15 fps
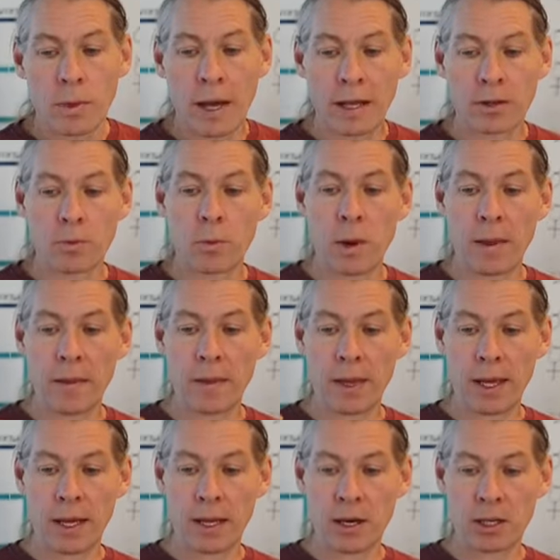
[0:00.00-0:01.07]
that's when
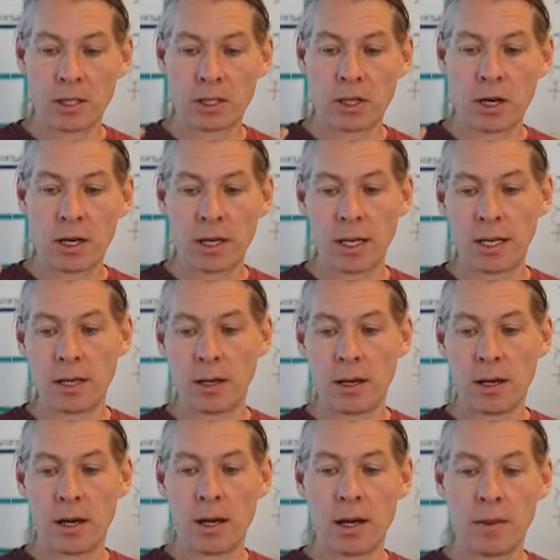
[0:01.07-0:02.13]
they are starting
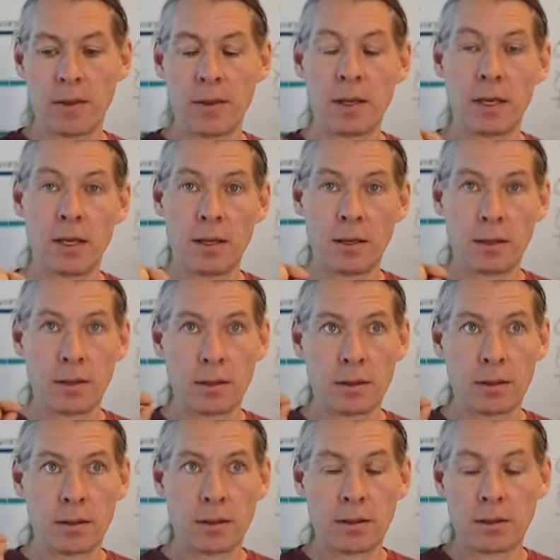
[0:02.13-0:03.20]
on the,
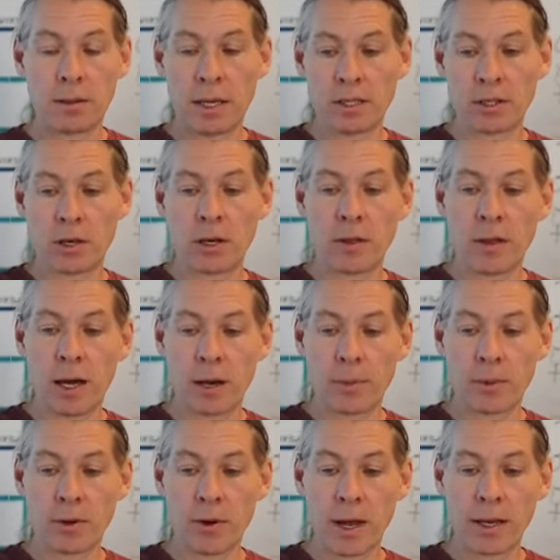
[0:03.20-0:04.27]
they start on the
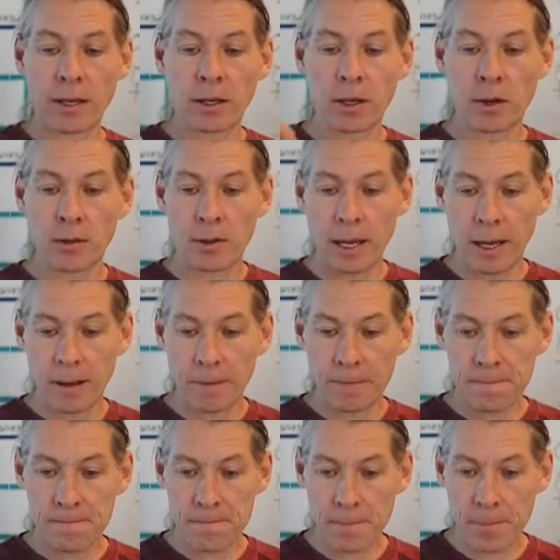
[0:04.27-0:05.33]
upper right and go
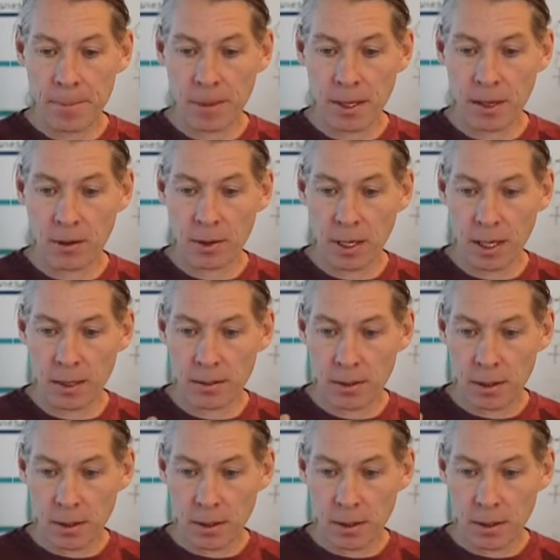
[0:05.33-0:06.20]
down, okay?